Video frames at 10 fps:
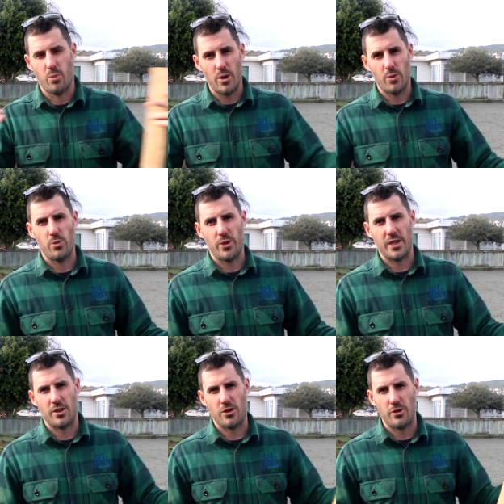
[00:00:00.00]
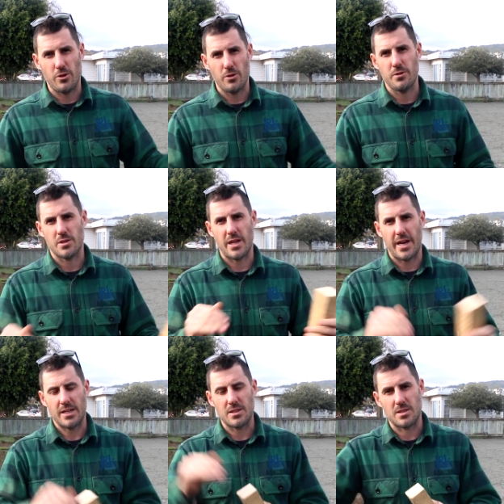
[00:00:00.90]
We'll then use
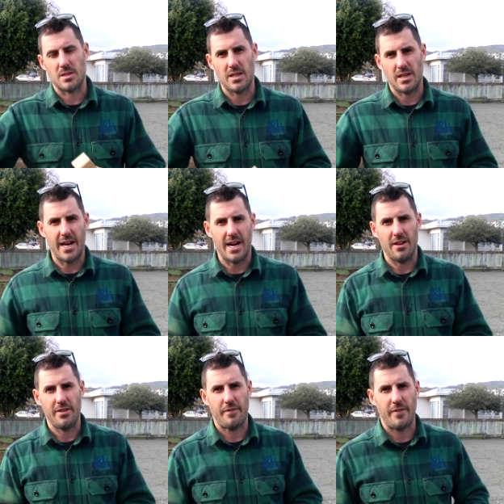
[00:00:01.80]
that to set out the